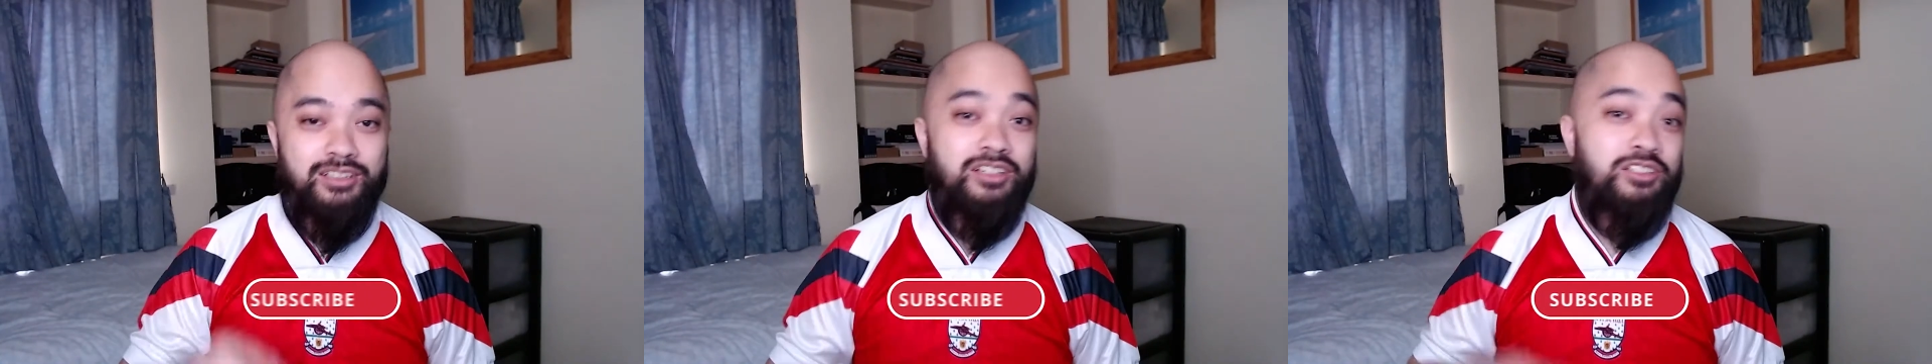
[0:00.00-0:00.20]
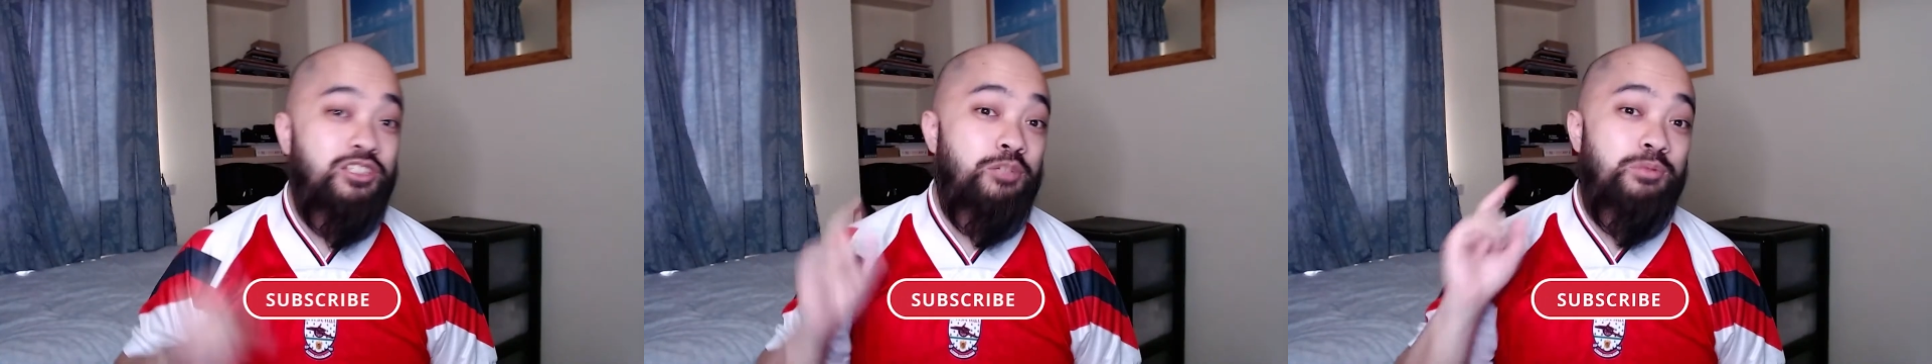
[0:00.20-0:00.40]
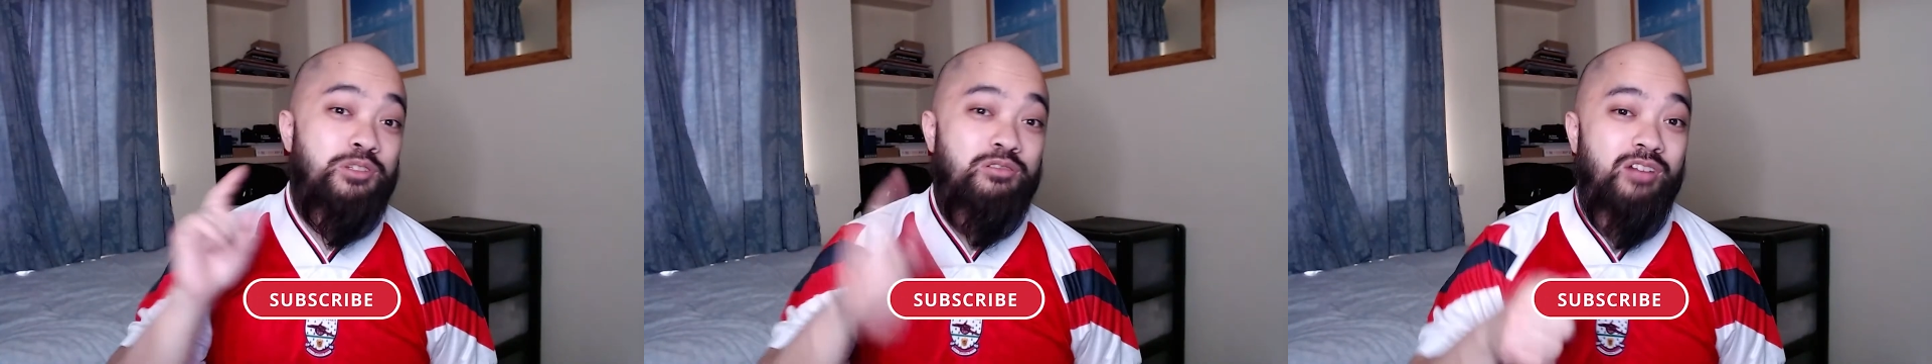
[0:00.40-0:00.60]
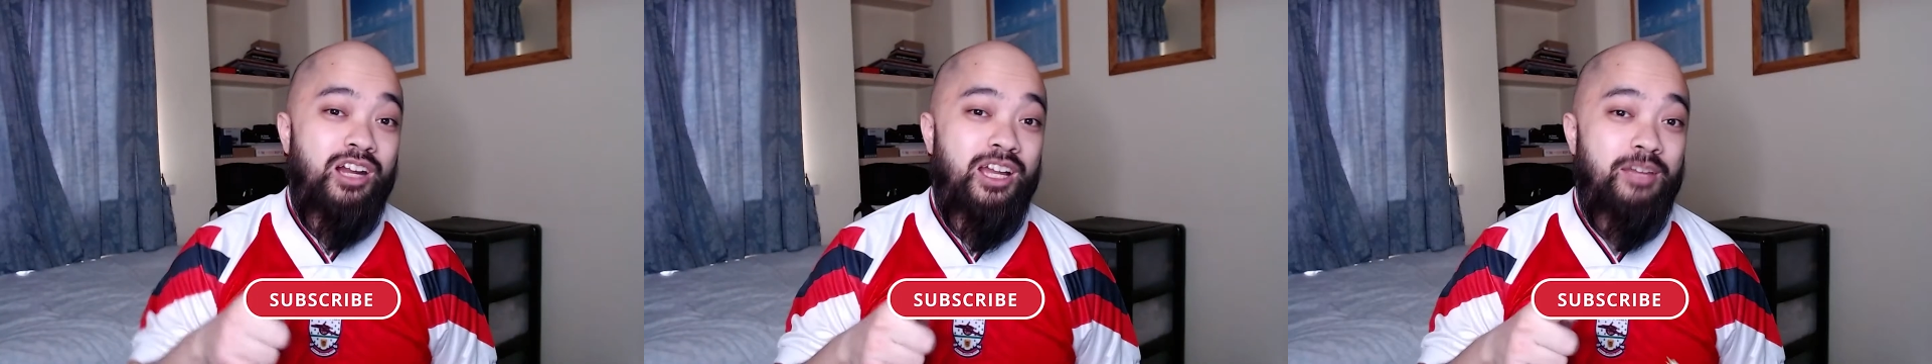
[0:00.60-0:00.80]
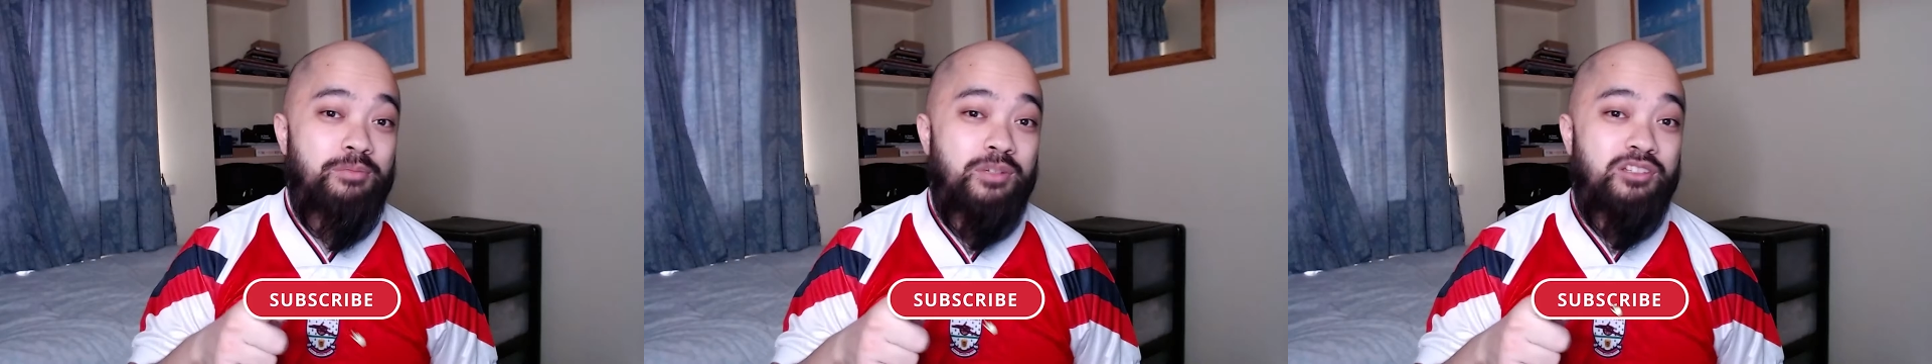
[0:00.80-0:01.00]

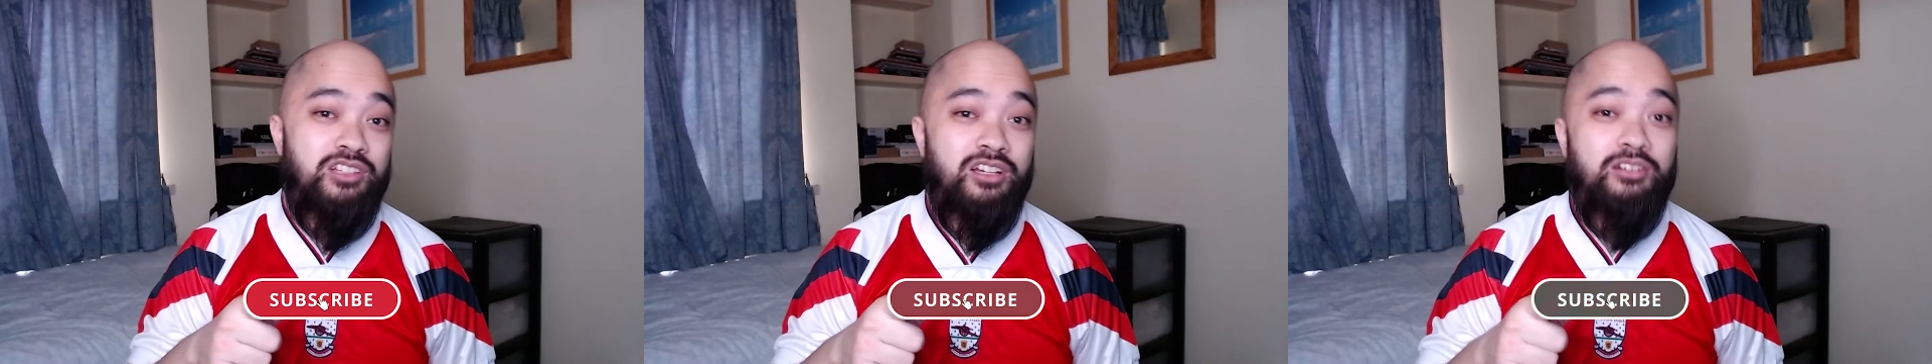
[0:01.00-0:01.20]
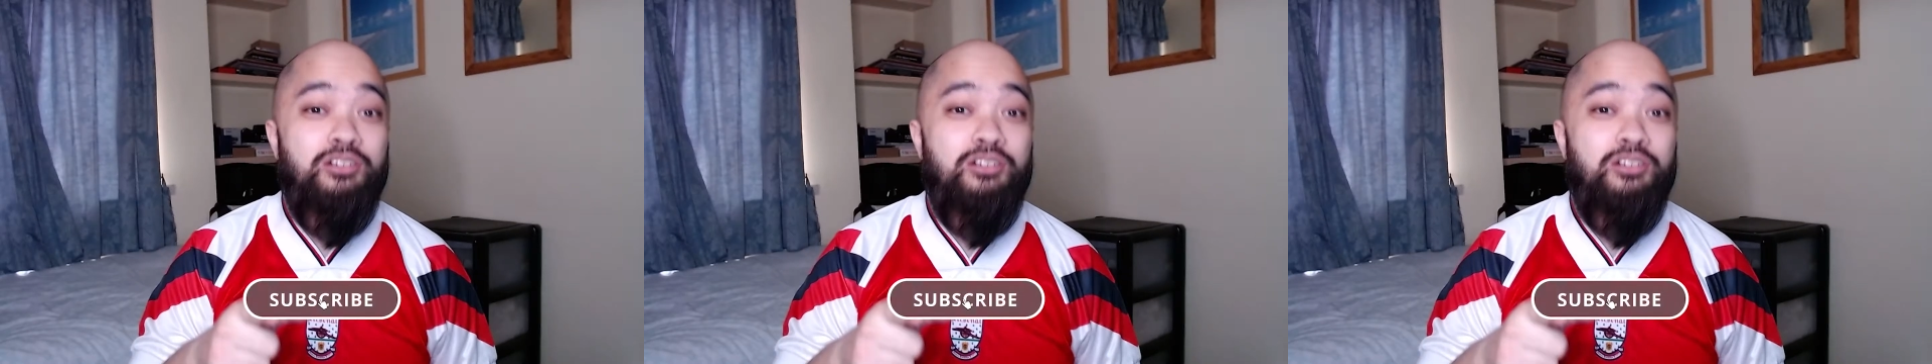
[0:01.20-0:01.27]
subscribe, and turn on